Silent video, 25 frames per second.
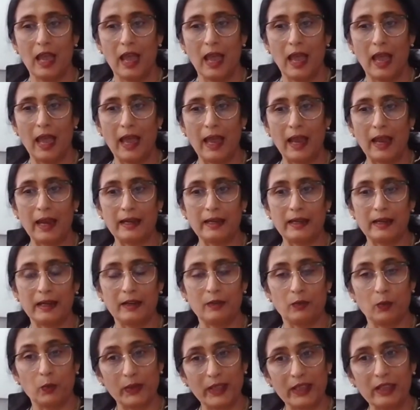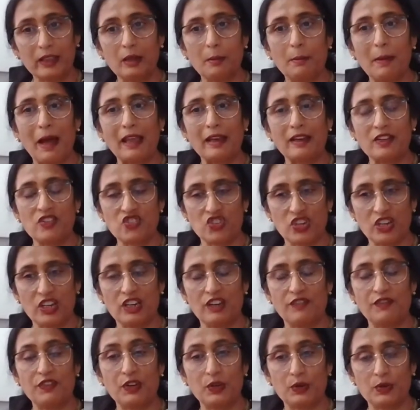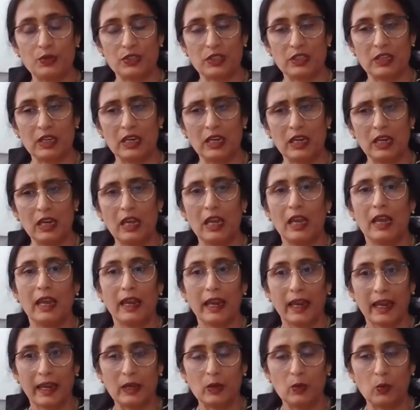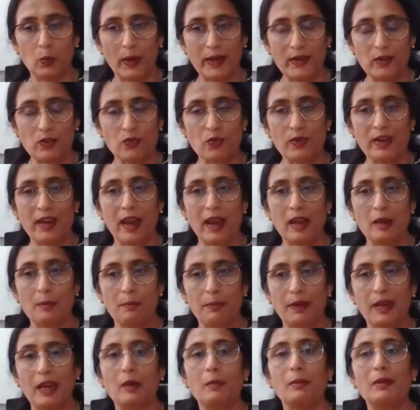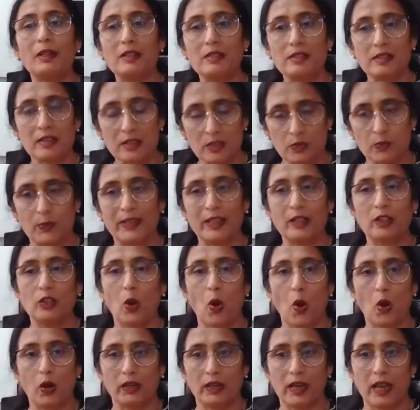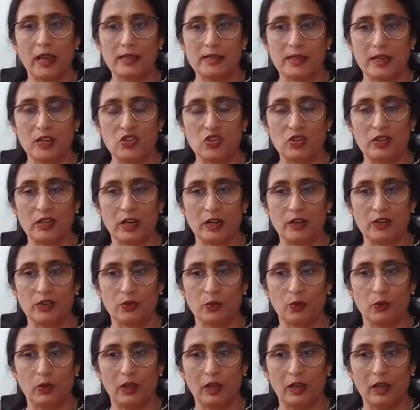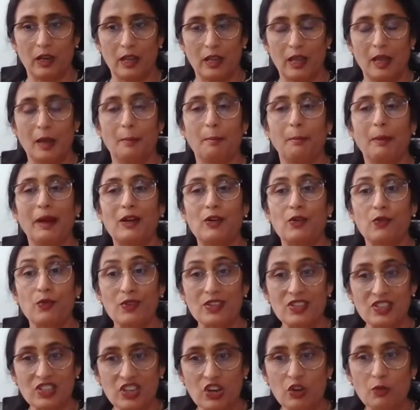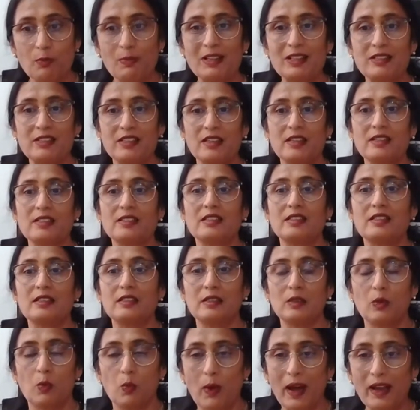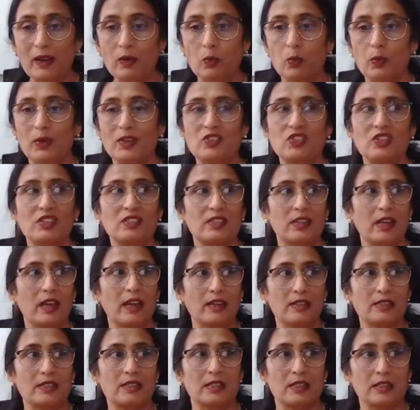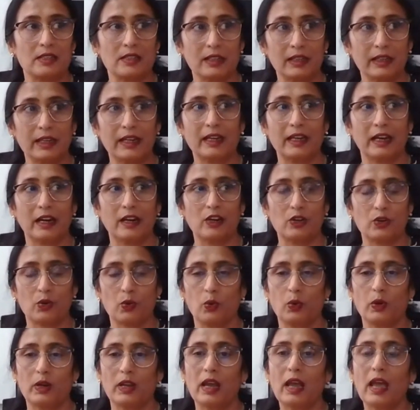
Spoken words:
And within the balance sheet, if you see, inventory and payables is within the organization control, but receivables is the one which is externally controlled.